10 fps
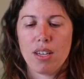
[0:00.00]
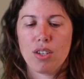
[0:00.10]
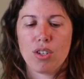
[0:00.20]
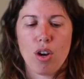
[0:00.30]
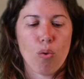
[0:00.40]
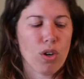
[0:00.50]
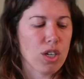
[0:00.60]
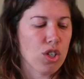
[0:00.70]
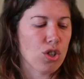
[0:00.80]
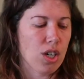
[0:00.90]
So we're
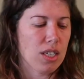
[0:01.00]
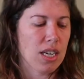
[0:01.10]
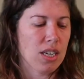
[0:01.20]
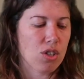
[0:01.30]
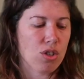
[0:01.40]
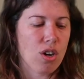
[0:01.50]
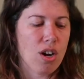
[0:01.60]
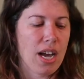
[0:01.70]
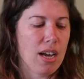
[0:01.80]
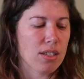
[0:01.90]
constructing a straw
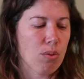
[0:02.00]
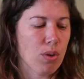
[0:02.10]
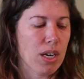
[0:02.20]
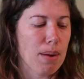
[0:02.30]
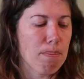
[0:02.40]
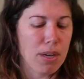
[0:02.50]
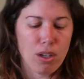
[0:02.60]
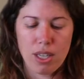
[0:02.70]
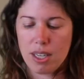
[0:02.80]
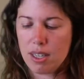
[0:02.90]
house and we're going to
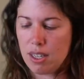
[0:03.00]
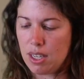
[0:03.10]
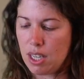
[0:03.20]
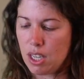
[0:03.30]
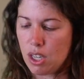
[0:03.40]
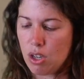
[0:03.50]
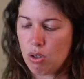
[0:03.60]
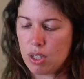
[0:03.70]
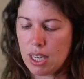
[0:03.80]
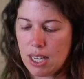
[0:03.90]
build it
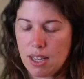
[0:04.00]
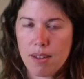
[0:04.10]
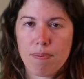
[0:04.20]
using